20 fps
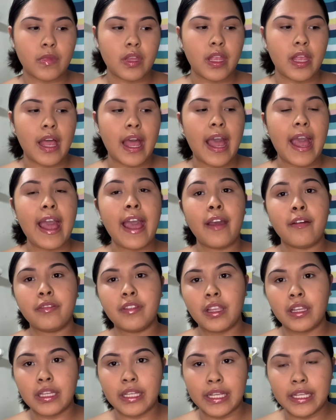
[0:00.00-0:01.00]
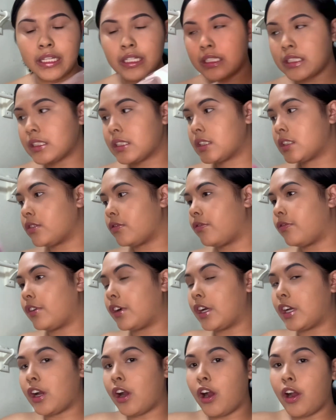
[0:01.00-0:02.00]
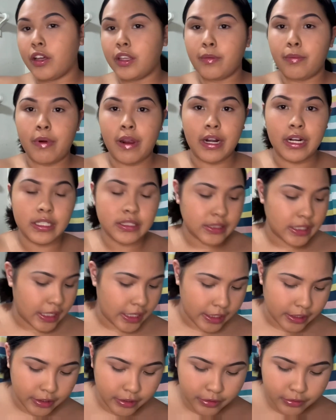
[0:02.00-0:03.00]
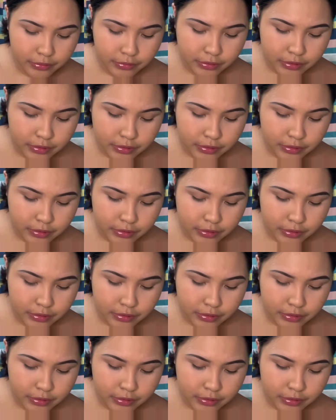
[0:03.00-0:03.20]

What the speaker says: I have the links for all the products that I use.